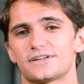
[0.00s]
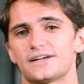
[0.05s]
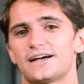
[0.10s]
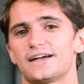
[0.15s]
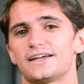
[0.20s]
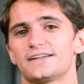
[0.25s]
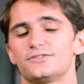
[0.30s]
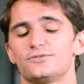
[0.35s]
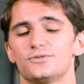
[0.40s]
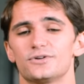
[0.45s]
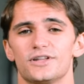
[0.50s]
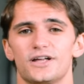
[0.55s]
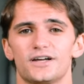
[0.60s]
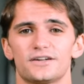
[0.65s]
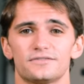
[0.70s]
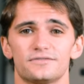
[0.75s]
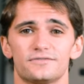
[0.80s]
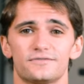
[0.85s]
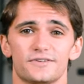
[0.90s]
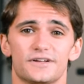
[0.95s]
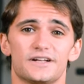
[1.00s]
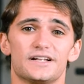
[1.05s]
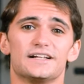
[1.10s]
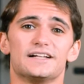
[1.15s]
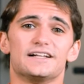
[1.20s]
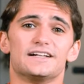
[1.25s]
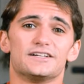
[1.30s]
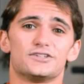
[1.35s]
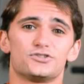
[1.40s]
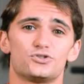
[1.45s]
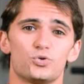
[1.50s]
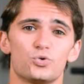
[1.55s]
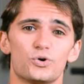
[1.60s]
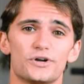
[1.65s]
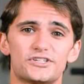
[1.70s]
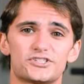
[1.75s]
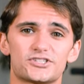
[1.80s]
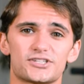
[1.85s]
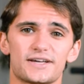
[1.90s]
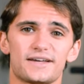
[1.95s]
I do a lot of
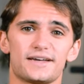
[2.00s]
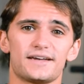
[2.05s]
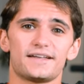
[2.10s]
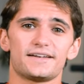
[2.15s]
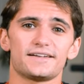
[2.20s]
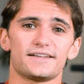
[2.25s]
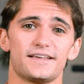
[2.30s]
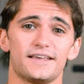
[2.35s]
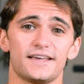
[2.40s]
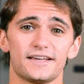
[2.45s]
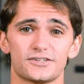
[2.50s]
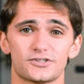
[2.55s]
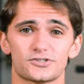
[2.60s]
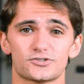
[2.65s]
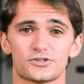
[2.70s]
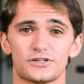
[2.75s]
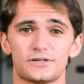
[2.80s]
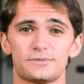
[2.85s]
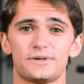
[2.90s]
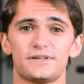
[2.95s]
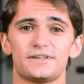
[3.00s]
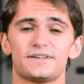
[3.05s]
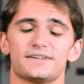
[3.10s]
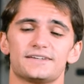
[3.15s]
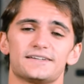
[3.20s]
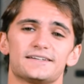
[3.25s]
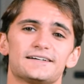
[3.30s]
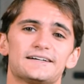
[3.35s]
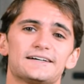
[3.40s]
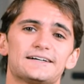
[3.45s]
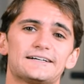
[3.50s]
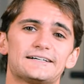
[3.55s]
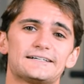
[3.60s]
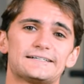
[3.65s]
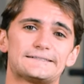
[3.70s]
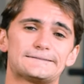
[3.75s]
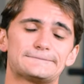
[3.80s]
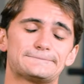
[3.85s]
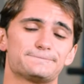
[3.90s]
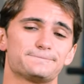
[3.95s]
Twitch and kick streaming.
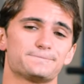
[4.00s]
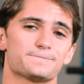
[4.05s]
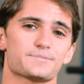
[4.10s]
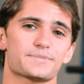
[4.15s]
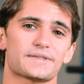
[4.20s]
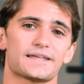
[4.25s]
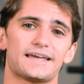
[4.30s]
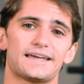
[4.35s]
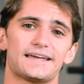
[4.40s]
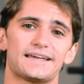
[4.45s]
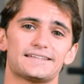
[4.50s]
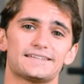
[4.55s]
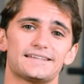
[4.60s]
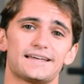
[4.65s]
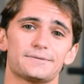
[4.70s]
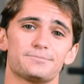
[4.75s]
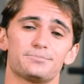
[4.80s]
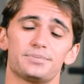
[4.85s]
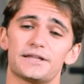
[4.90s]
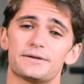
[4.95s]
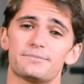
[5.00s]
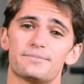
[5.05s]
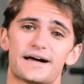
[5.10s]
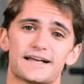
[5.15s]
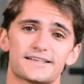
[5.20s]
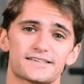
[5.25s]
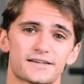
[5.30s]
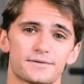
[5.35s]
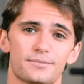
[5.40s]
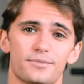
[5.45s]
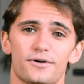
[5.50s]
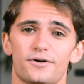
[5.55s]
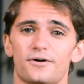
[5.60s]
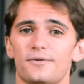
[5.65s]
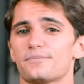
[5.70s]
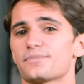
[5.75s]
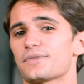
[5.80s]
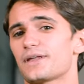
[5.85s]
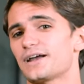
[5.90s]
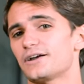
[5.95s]
Um, and I play
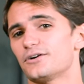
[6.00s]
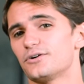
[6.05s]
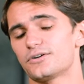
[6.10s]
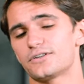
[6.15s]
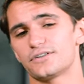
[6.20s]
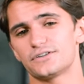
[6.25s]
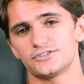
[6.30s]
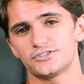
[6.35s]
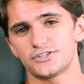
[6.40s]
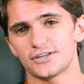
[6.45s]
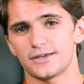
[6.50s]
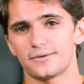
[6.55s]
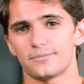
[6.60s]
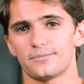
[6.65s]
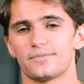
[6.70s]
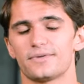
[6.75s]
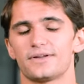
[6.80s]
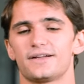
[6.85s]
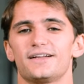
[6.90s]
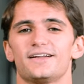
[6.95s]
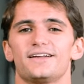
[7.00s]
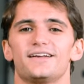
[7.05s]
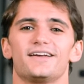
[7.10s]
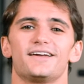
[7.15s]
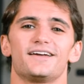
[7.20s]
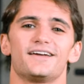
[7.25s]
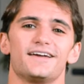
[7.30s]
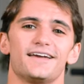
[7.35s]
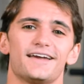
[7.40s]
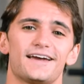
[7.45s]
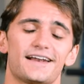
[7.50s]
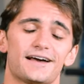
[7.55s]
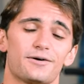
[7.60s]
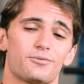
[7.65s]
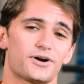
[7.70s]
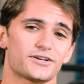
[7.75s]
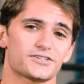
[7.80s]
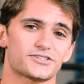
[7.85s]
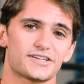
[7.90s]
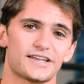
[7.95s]
basketball. I go to the gym and I
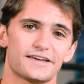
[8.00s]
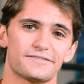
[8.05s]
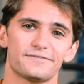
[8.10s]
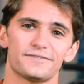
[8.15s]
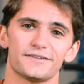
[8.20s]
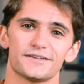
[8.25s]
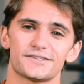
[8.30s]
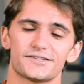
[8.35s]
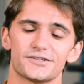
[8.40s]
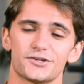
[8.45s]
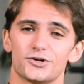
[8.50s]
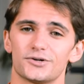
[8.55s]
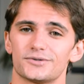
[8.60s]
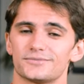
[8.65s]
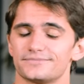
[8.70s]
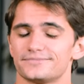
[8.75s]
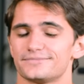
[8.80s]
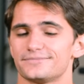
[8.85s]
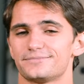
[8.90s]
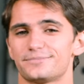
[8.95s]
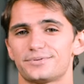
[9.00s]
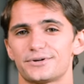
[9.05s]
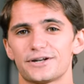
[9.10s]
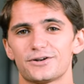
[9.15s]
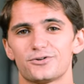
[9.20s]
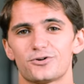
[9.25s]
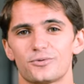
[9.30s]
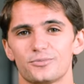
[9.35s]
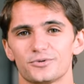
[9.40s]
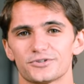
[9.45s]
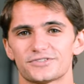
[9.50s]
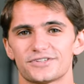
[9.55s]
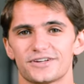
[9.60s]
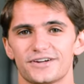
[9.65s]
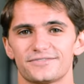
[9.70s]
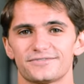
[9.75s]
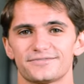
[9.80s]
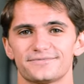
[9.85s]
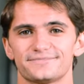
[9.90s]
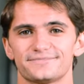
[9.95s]
watch Netflix, you know, pretty normal stuff.